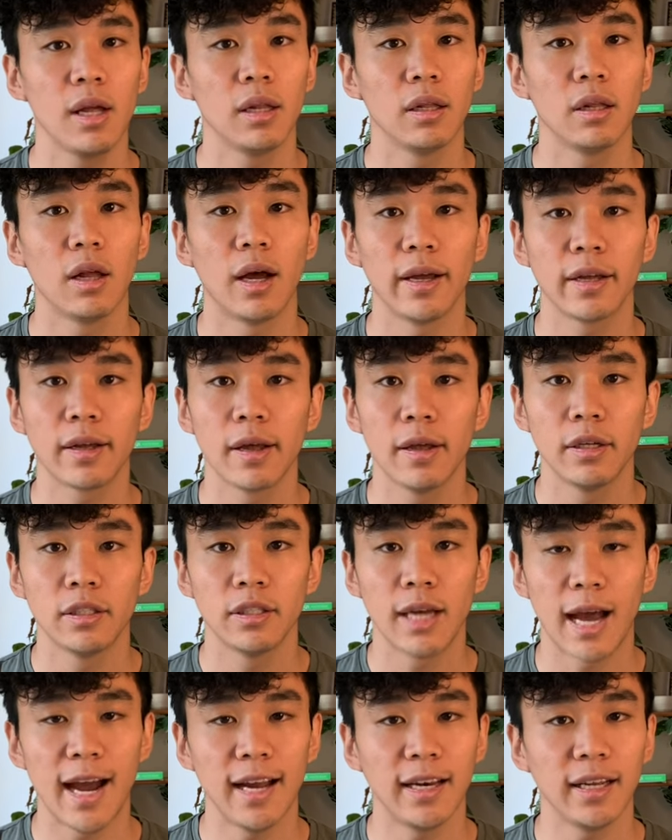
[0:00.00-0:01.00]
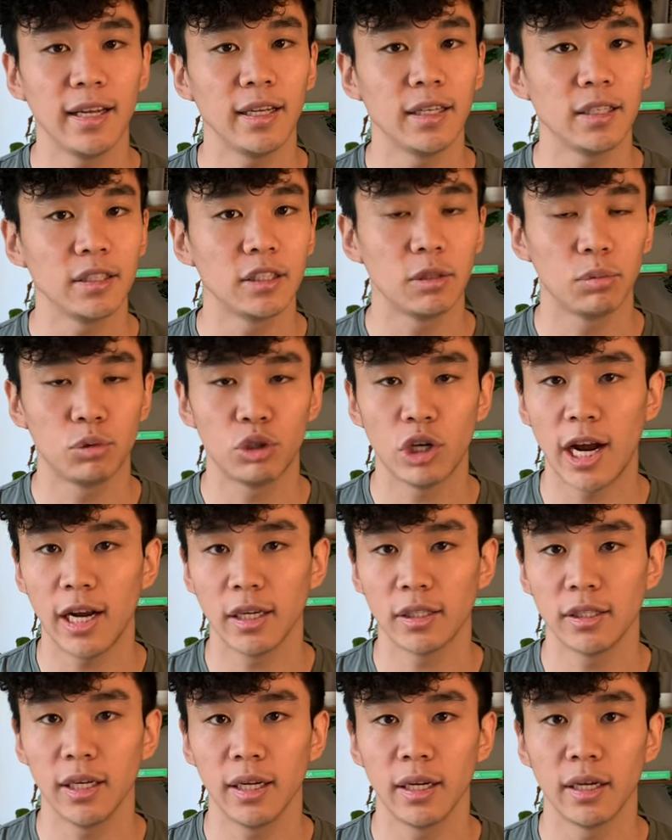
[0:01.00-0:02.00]
like adding,
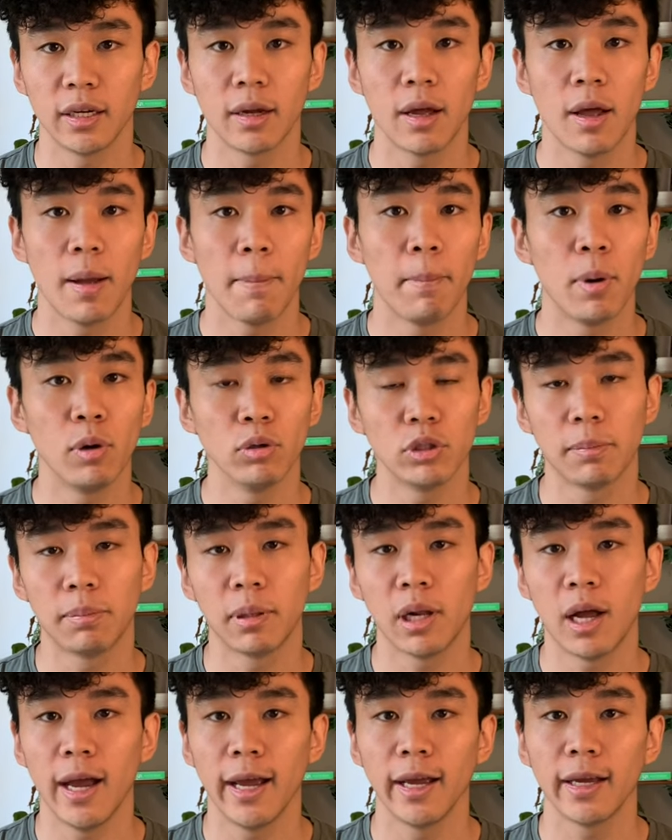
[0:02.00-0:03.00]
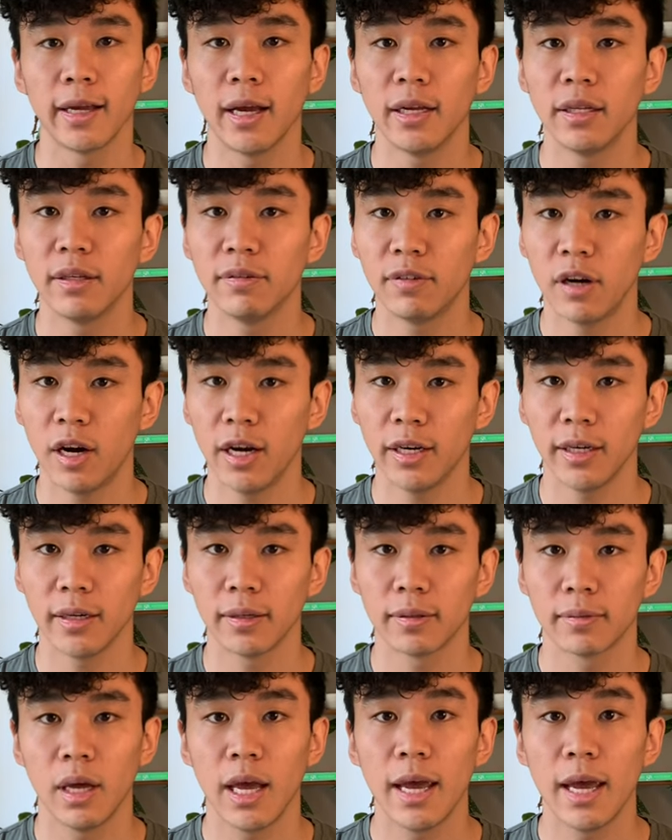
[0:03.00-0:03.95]
subtracting, multiplying, and dividing.